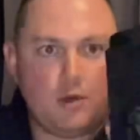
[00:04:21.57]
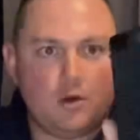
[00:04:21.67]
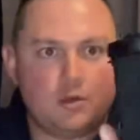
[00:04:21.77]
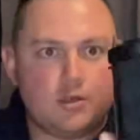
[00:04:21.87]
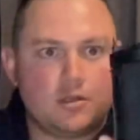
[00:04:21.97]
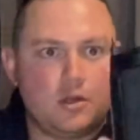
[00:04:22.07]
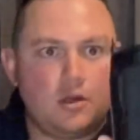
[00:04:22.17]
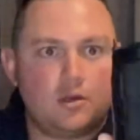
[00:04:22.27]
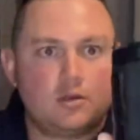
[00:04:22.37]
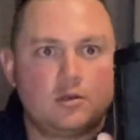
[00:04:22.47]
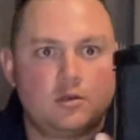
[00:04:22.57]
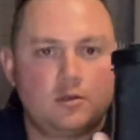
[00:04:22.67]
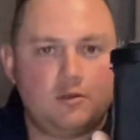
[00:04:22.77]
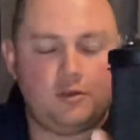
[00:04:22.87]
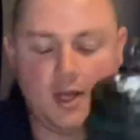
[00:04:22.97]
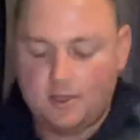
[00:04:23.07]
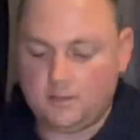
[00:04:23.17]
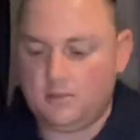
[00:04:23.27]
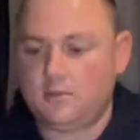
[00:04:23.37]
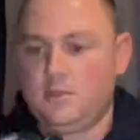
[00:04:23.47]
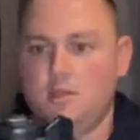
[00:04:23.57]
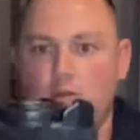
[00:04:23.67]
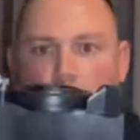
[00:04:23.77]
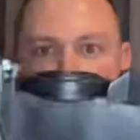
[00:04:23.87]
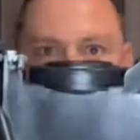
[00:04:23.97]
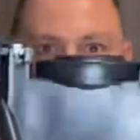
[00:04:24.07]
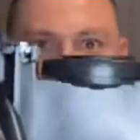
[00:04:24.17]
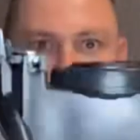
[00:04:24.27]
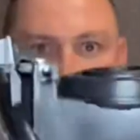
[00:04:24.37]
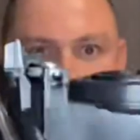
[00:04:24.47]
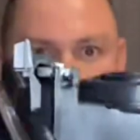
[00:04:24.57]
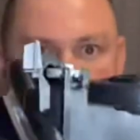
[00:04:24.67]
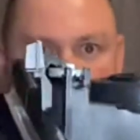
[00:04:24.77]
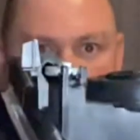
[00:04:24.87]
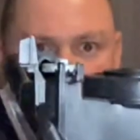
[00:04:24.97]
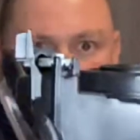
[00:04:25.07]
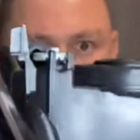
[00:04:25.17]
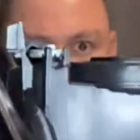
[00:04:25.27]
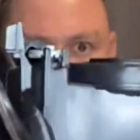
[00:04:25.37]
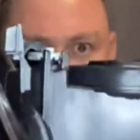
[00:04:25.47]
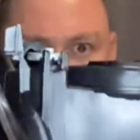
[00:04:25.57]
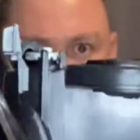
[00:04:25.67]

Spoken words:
holder is not flat, whereas the genuine one is.